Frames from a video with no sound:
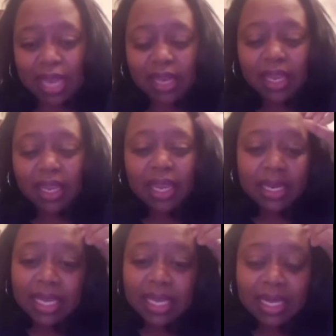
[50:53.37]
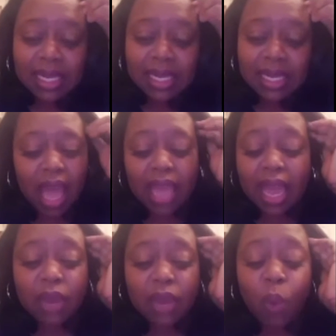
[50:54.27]
Like Nene,
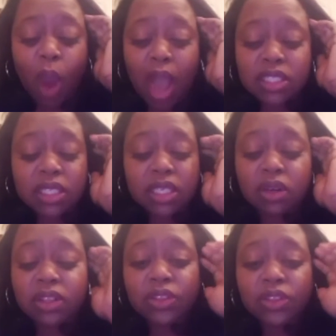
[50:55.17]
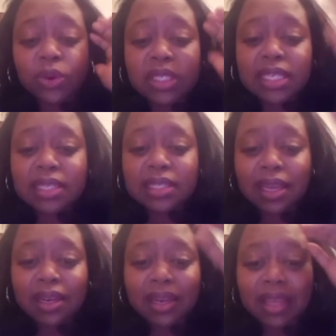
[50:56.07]
I watched it on the third
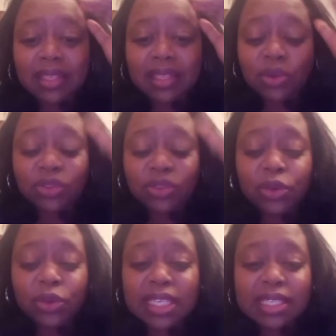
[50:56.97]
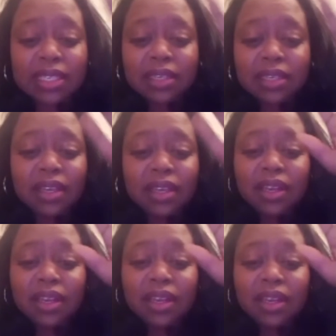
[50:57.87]
season,
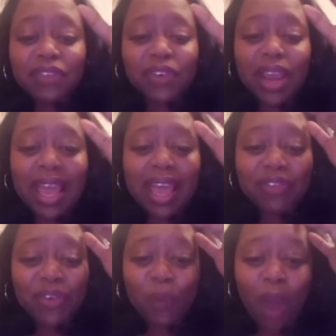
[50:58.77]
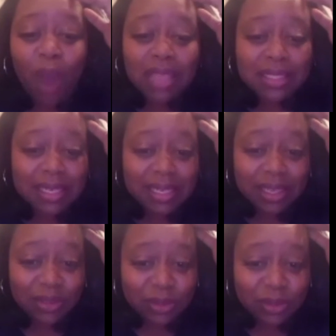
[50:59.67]
never ever watched
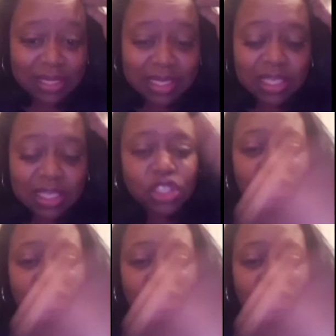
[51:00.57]
any other season.